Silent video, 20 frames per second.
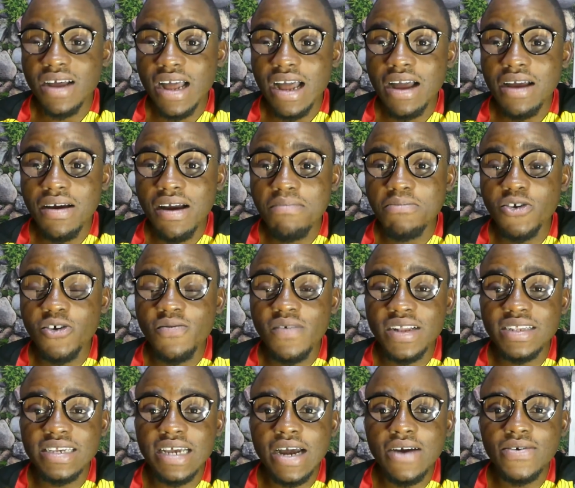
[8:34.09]
Abdul
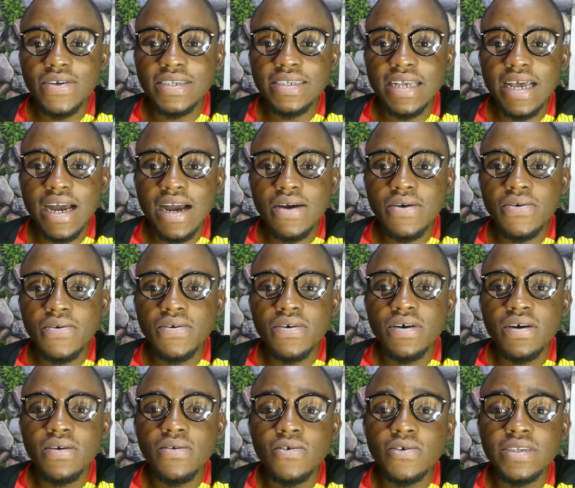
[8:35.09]
Fattah Issahaku
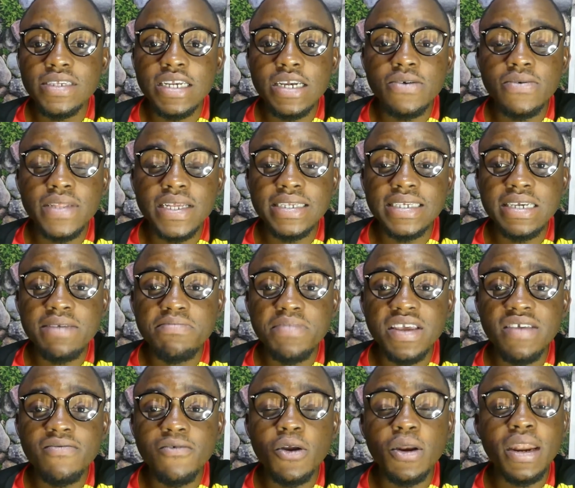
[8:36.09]
will stick with the Team
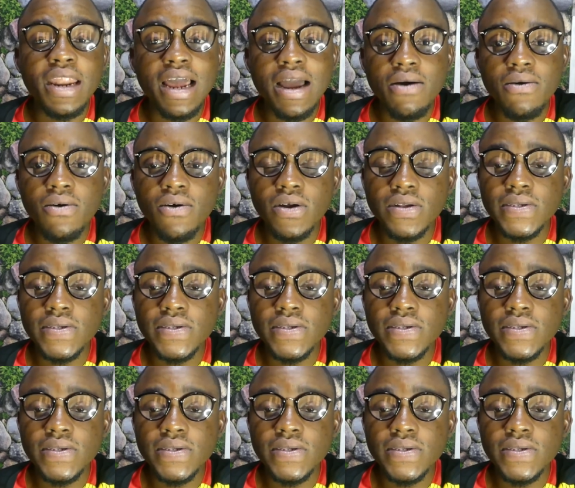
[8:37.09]
B for now